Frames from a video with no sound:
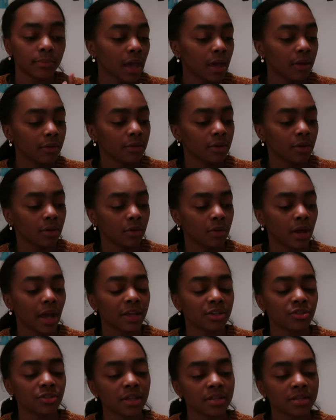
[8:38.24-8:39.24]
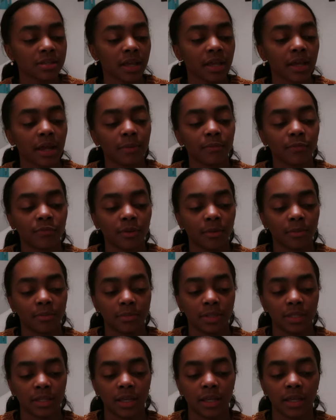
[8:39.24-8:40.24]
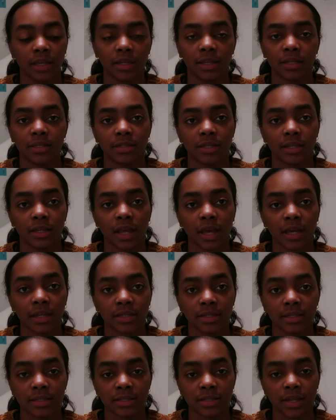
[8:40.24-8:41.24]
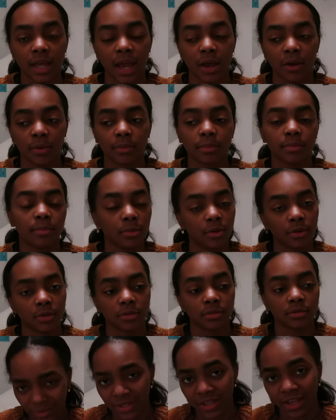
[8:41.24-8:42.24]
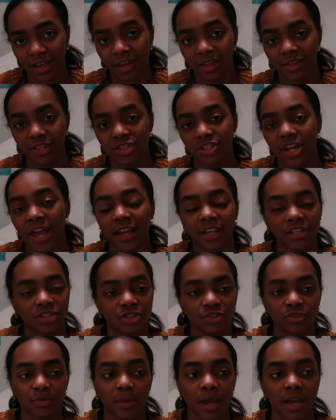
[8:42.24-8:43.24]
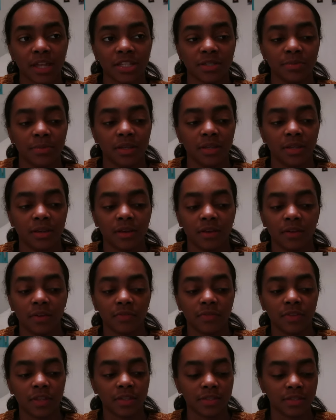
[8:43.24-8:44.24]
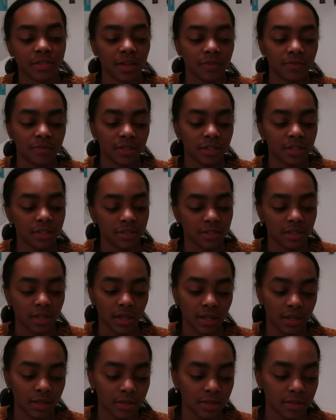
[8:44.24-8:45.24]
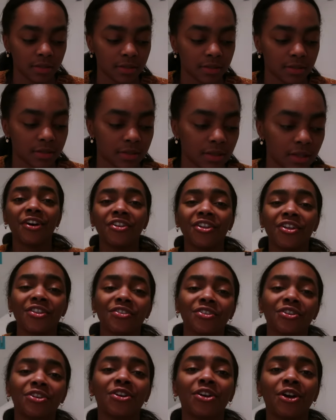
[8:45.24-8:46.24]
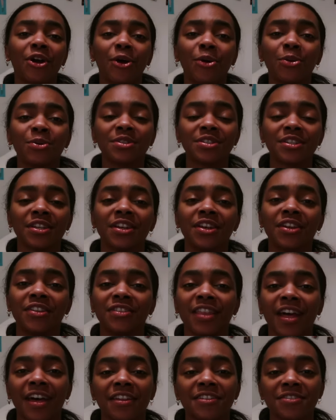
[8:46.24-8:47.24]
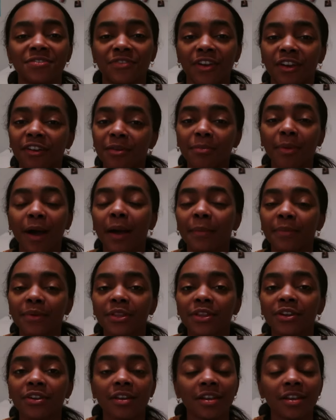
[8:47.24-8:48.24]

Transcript: I don't know, I dress like I'm from the 80s and 90s now more. But yeah, the jacket just reminds me of the 70s and 80s. Another coat that is very popular